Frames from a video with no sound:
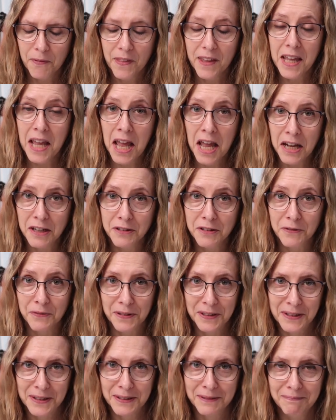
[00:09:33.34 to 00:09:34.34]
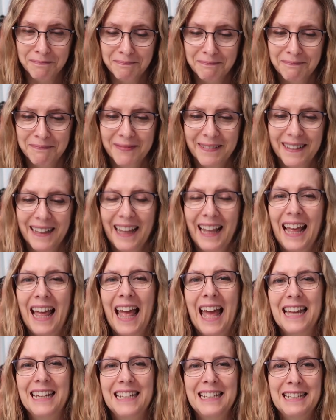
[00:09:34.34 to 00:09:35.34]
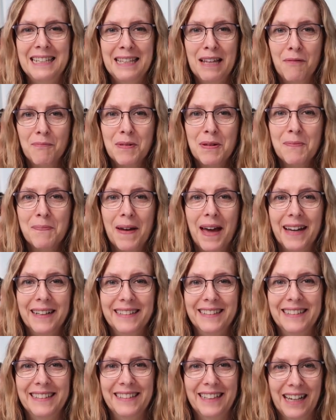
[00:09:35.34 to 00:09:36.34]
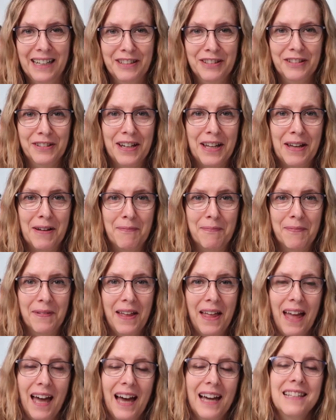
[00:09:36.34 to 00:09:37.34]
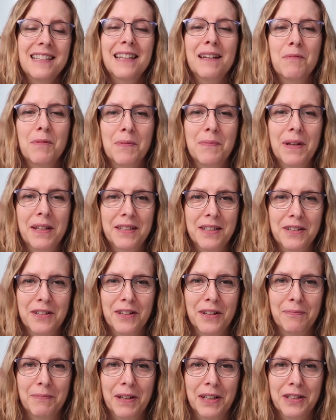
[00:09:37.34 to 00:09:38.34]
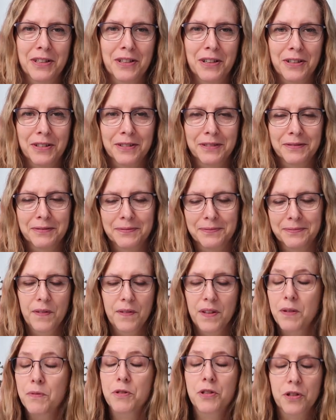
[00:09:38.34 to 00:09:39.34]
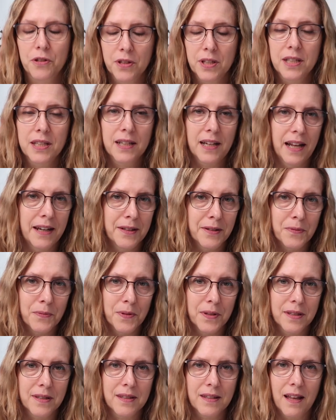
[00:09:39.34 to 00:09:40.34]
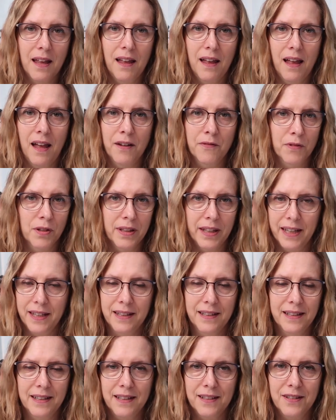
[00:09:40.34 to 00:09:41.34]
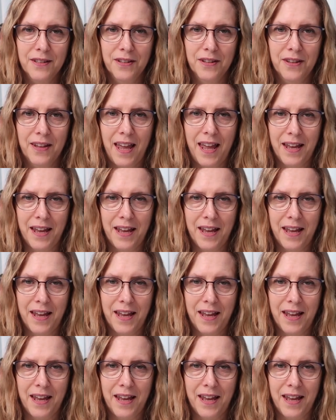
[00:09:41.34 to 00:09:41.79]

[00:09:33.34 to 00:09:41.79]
the aneurysm, and he sent me back to Dr. M. I sent him a message on my chart. He was sure the tinnitus was unrelated to the